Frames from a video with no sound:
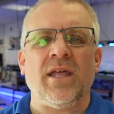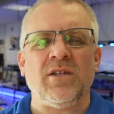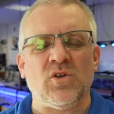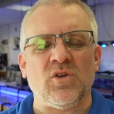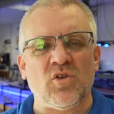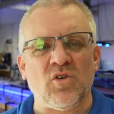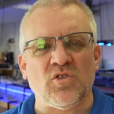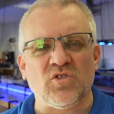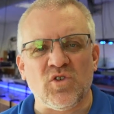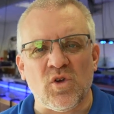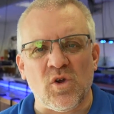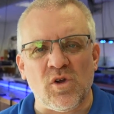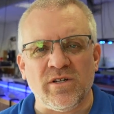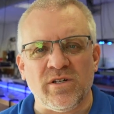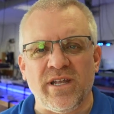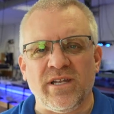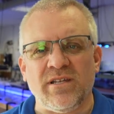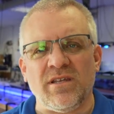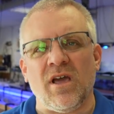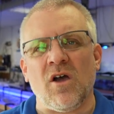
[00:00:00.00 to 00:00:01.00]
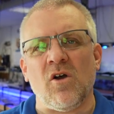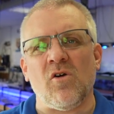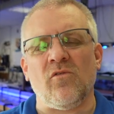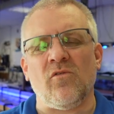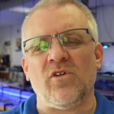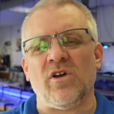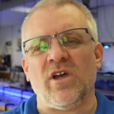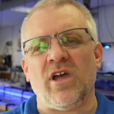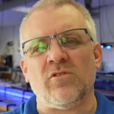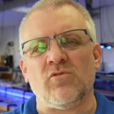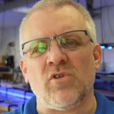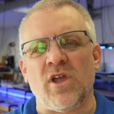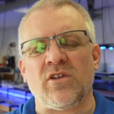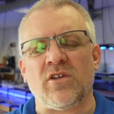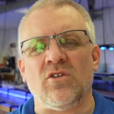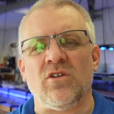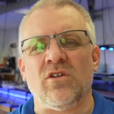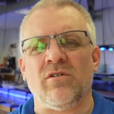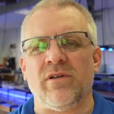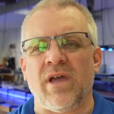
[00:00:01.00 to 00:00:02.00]
and you control that over a
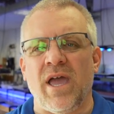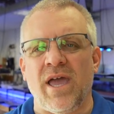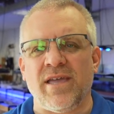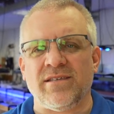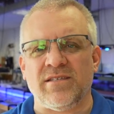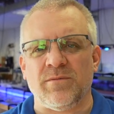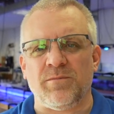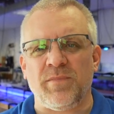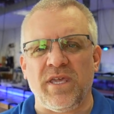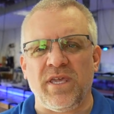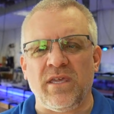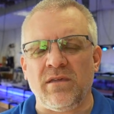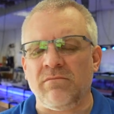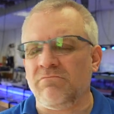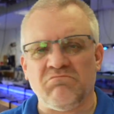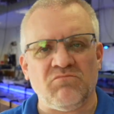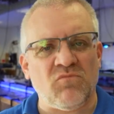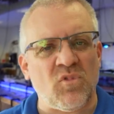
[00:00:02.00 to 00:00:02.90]
regular I C P